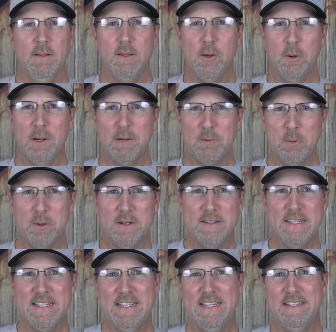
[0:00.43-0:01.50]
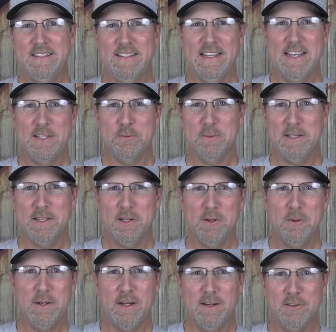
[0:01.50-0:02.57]
Hello everyone, in today's
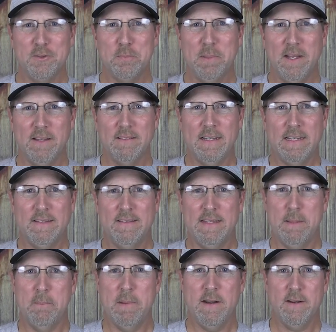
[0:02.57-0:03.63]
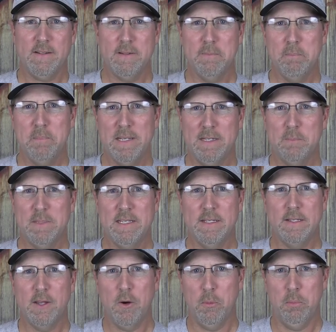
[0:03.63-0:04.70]
video I'll spotlight the American
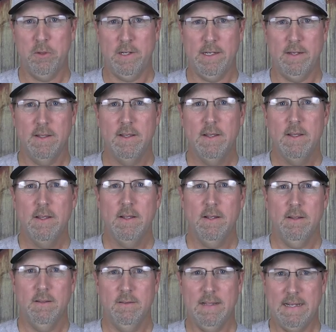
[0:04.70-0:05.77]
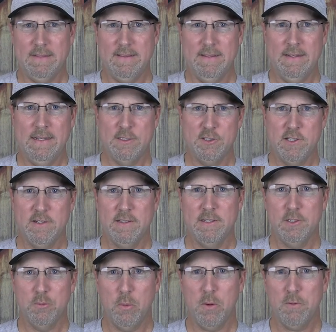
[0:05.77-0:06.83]
Pygmy goat breed. Like the
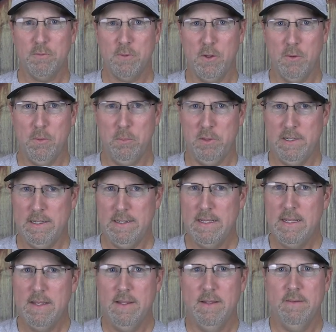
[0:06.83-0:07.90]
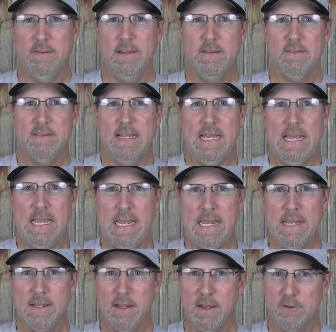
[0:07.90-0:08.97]
Nigerian dwarf goat breed, this
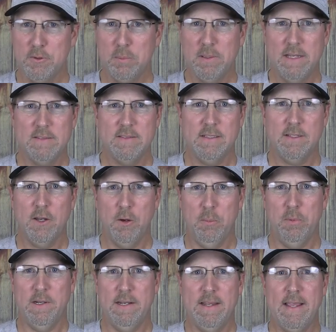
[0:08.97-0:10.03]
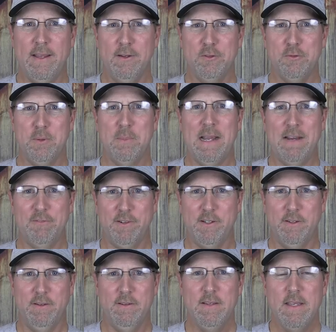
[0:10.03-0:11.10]
achondroplastic goat breed hails from
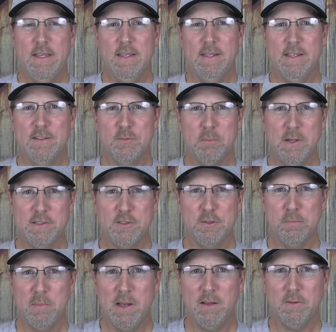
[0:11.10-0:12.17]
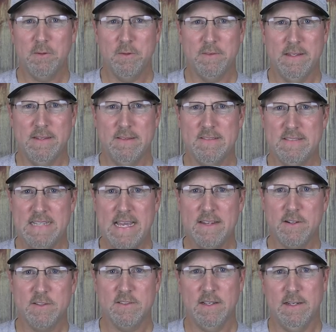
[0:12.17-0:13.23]
Africa, is much smaller than
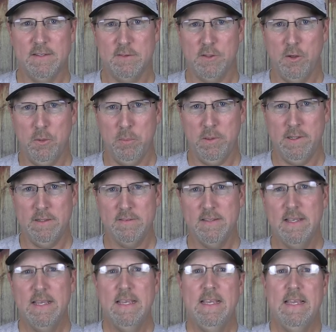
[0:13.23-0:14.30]
standard sized goat breeds,